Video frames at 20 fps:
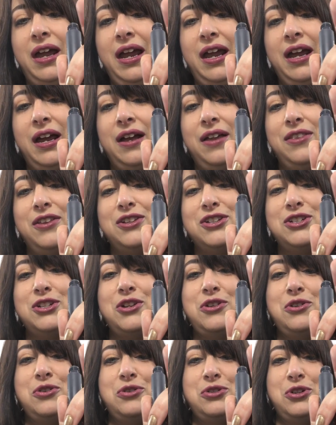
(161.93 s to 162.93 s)
and this is
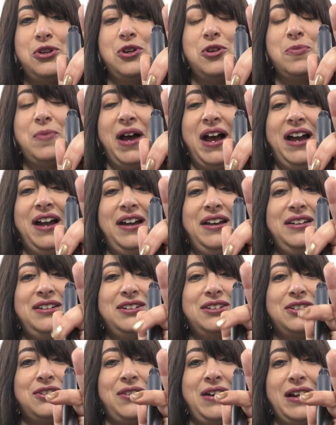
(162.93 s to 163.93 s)
a new tube. I
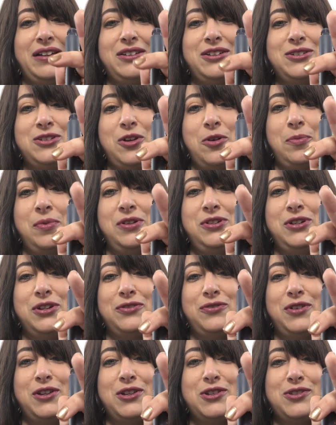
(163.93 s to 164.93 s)
just cracked this open
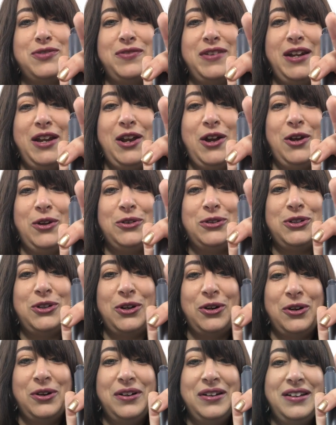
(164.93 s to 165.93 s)
just for this video.
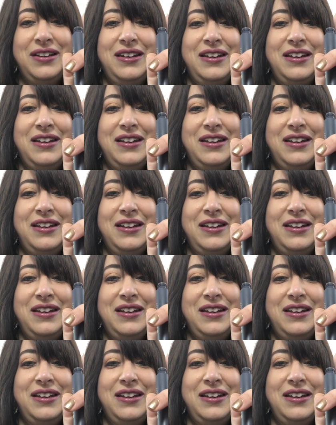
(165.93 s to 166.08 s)
So